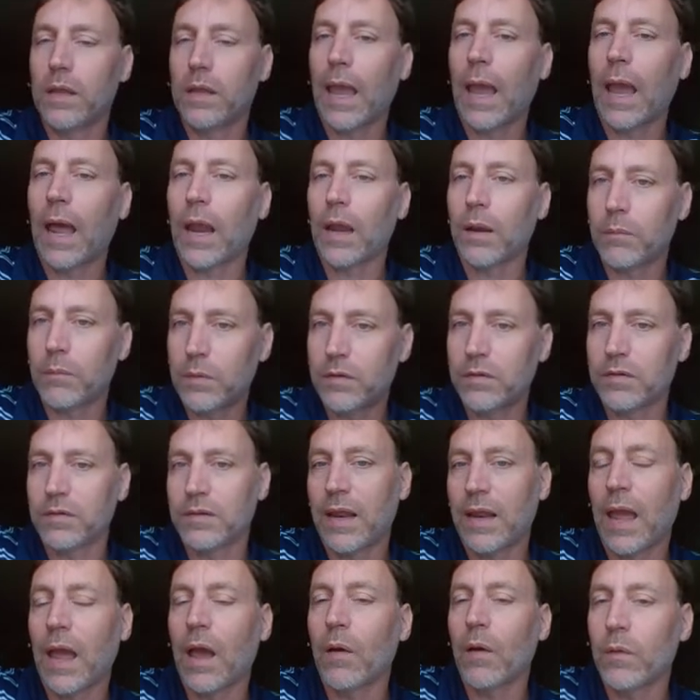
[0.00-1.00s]
atom is
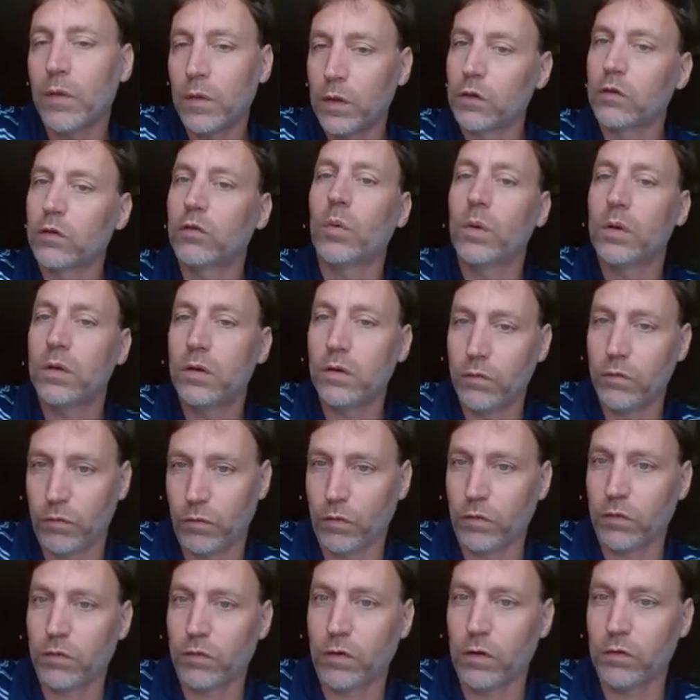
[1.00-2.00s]
now in the
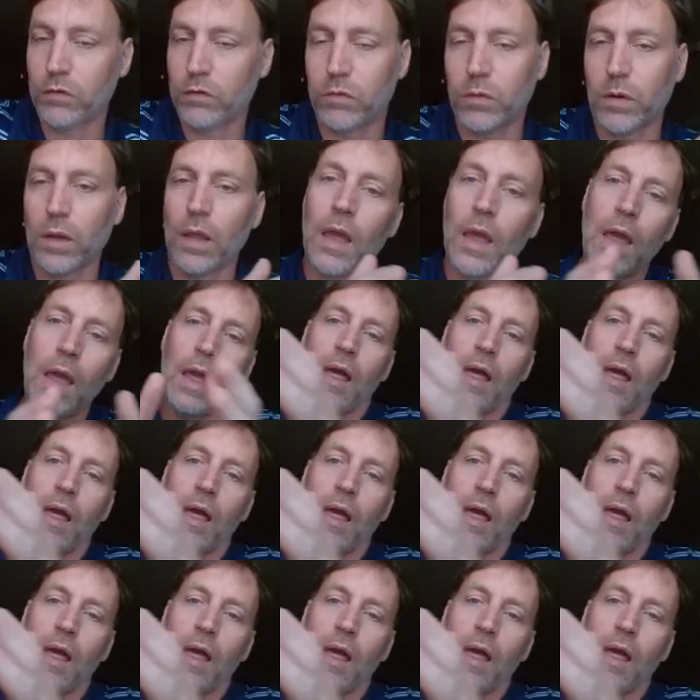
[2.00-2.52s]
21st century.